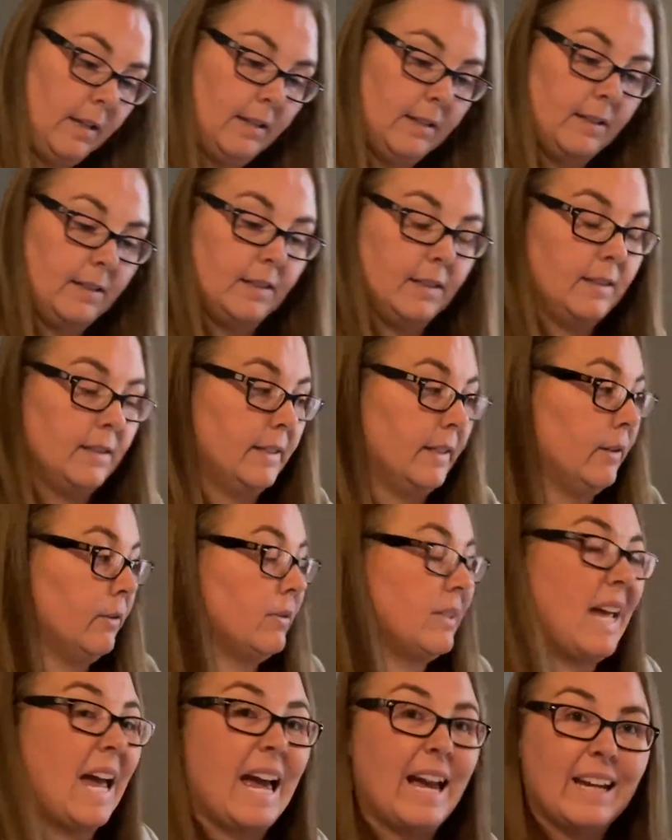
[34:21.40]
This is still
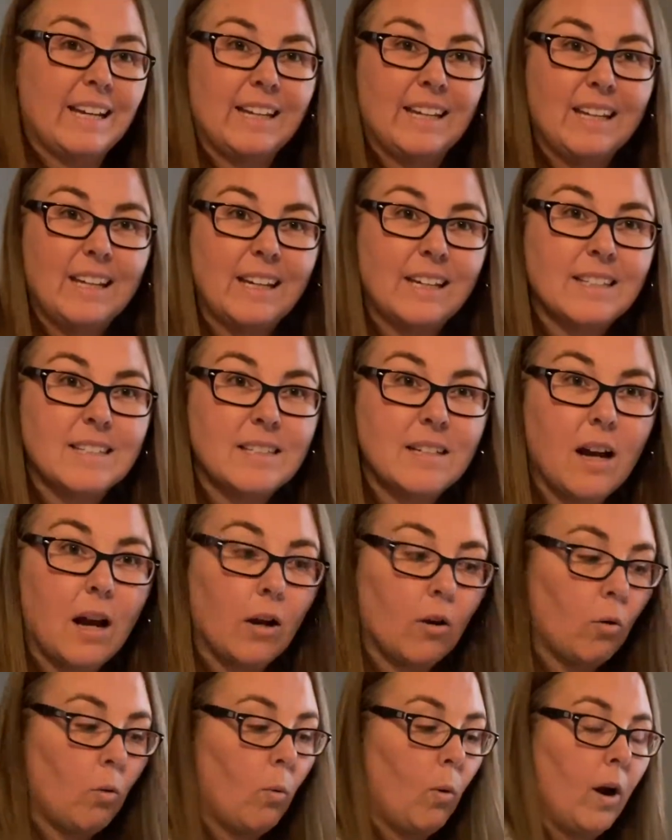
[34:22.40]
tacky. It's not
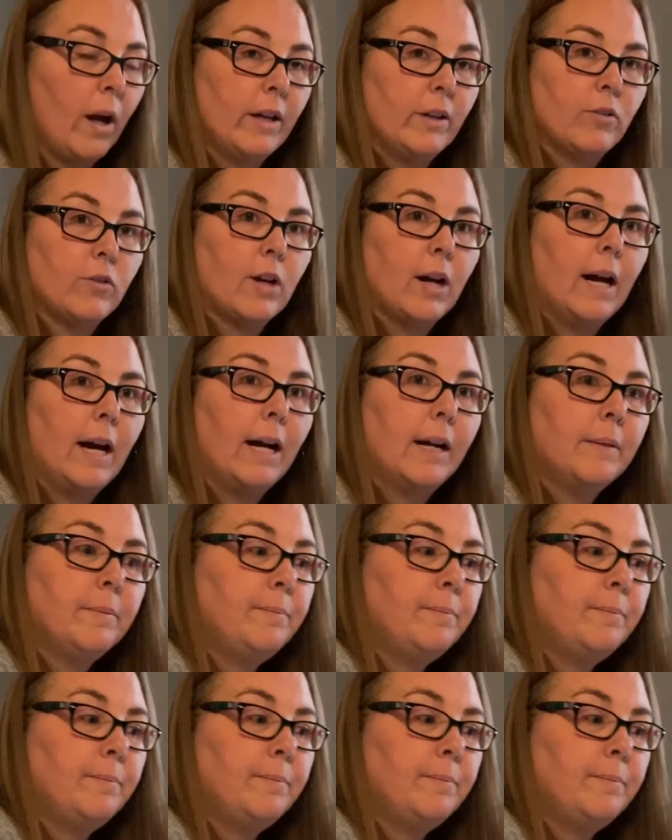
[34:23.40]
quite dry.